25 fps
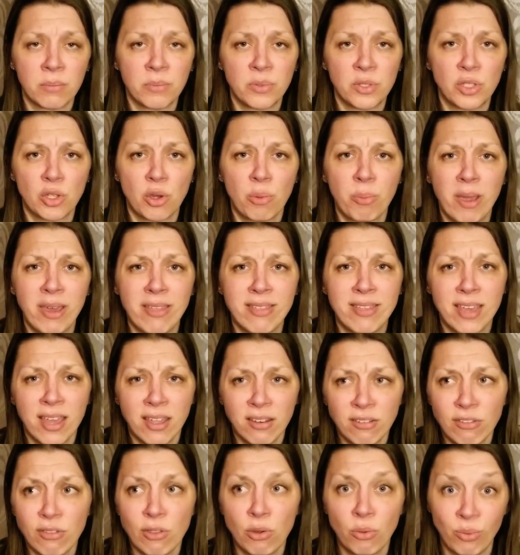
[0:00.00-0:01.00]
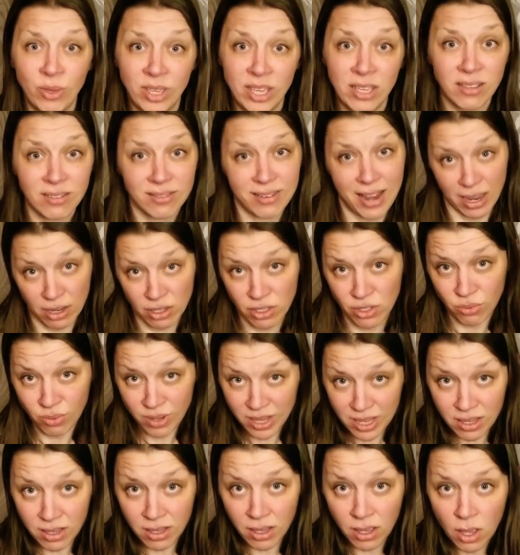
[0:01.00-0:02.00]
So by the end of the week, next
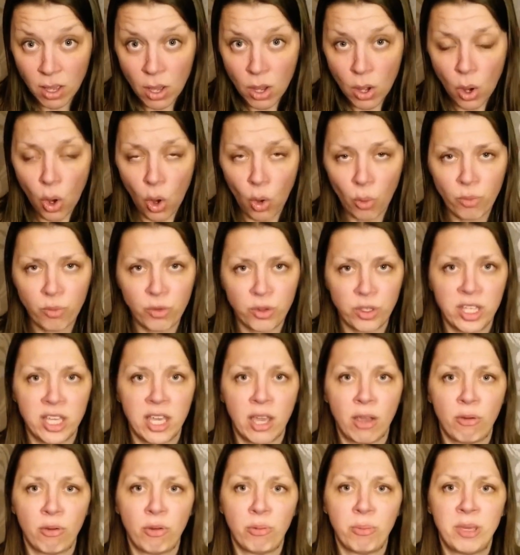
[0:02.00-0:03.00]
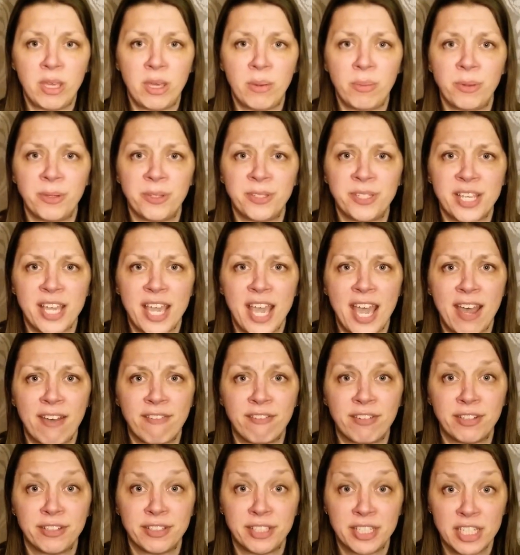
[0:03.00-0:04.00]
week, hopefully I will be able to have
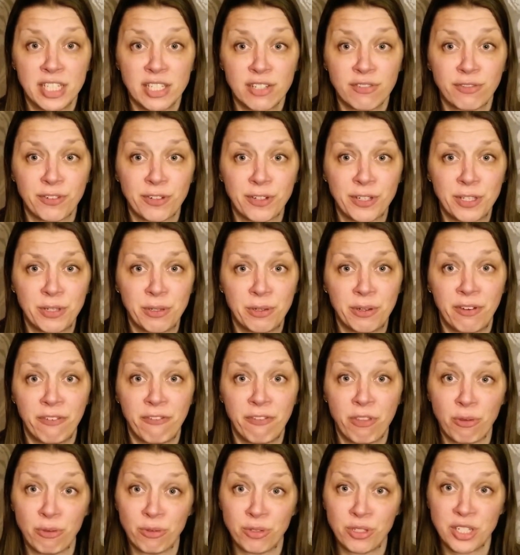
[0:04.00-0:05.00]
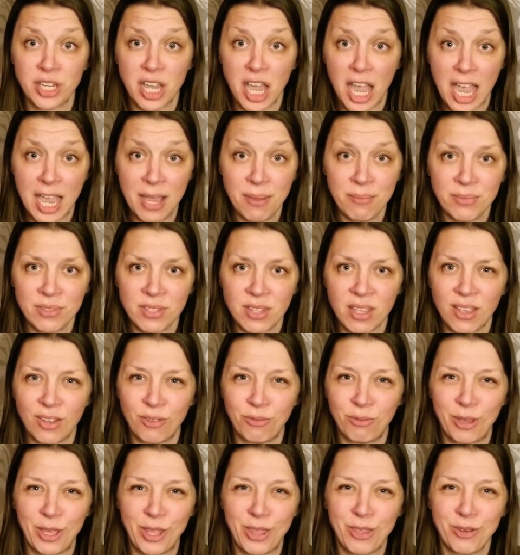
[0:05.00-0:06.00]
a list for you of those times
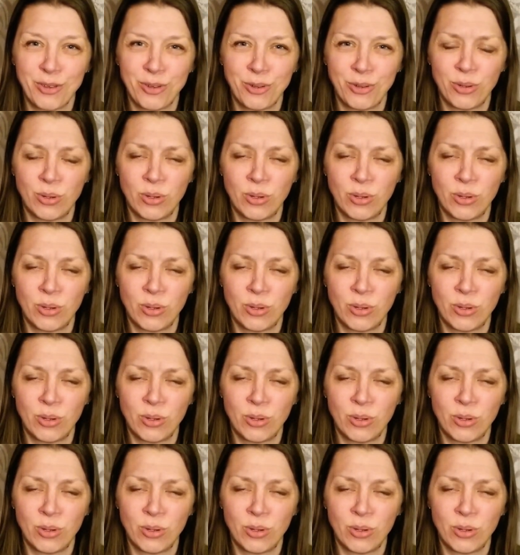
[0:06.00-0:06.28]
and with who